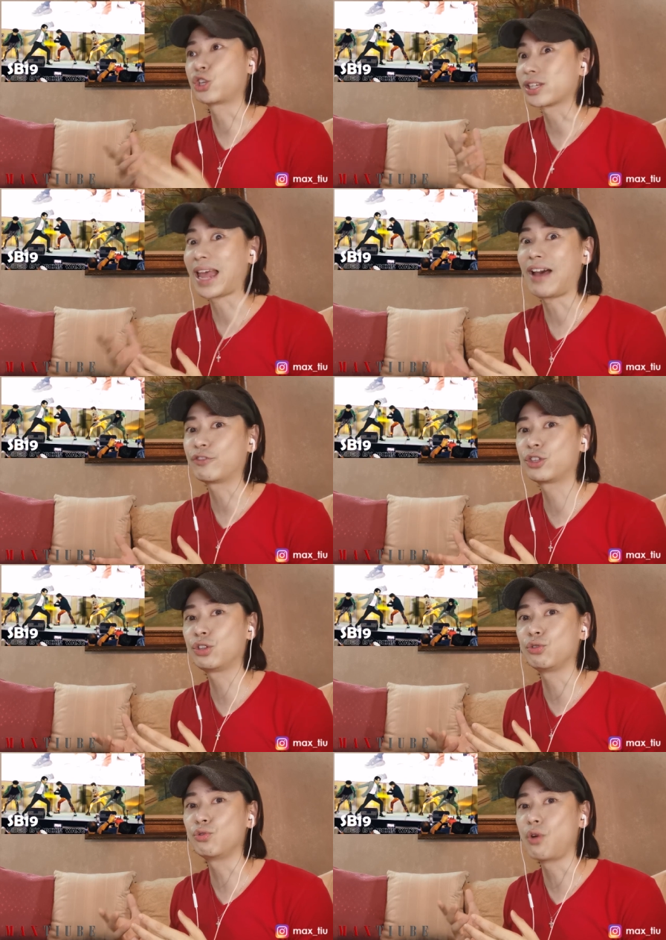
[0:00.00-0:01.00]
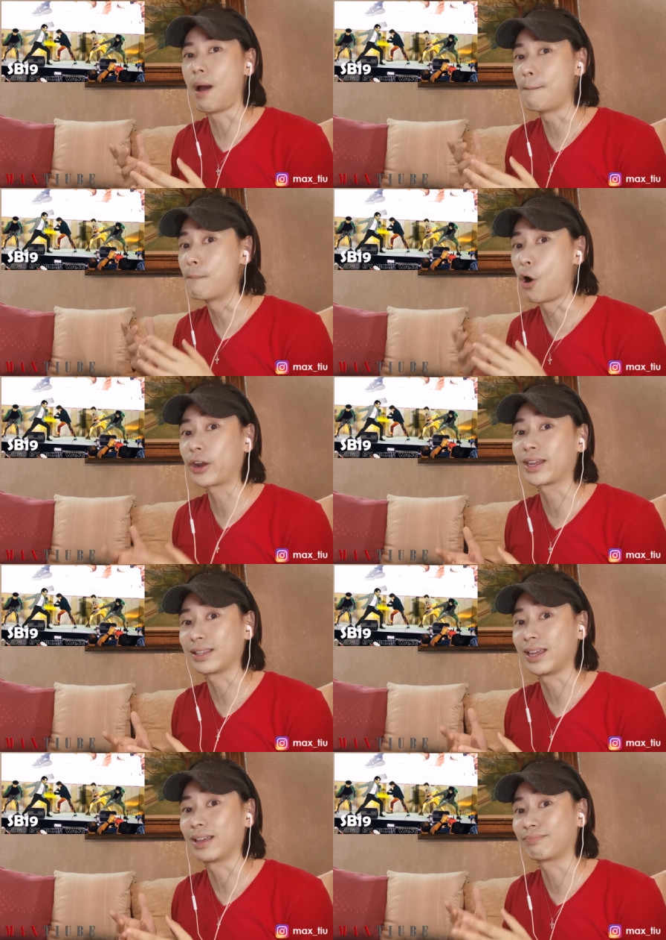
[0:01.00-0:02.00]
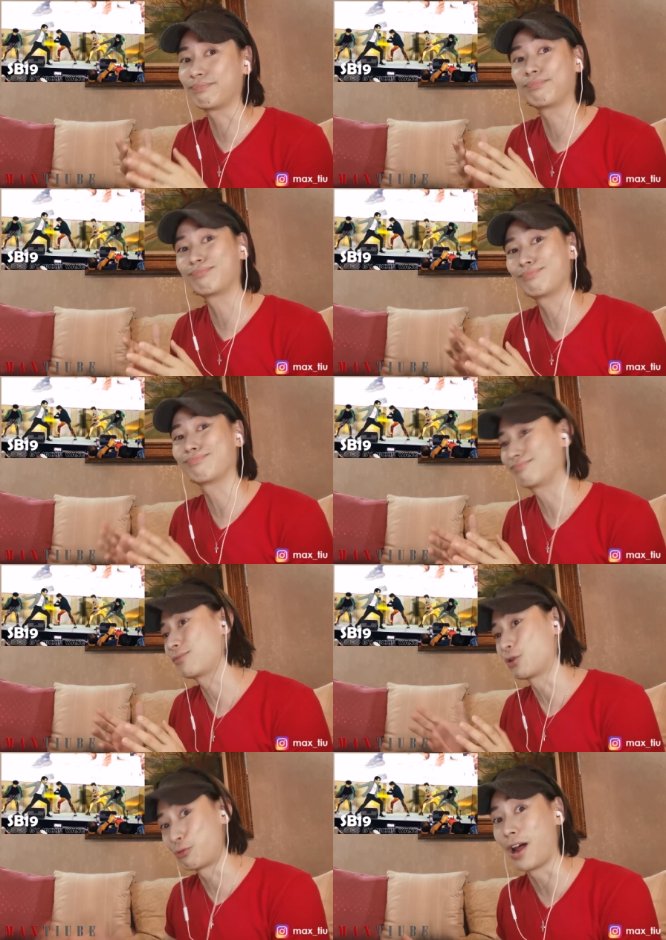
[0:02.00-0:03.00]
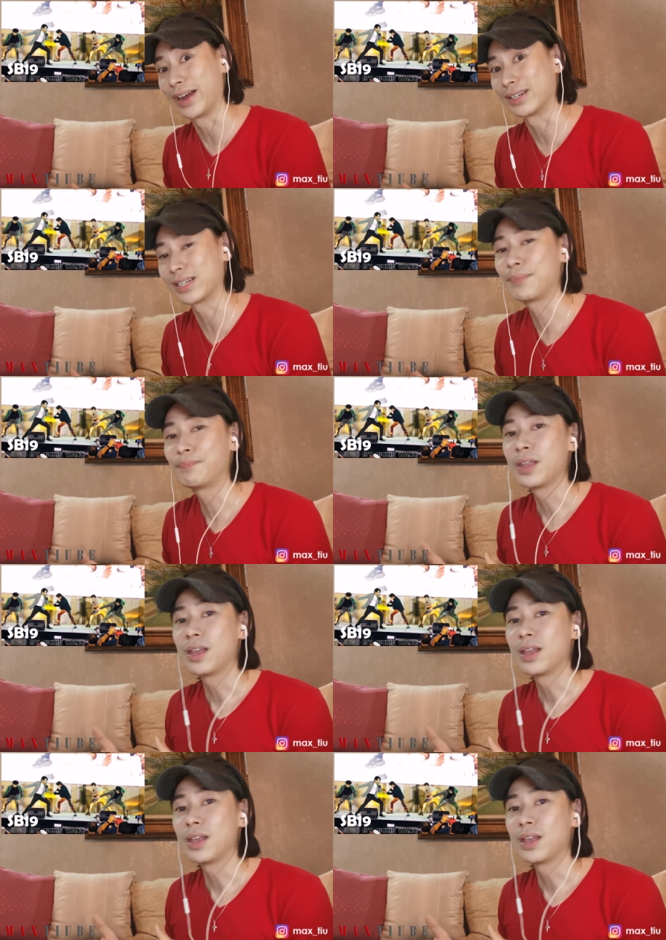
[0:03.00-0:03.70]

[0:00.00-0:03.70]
They just have to market it right.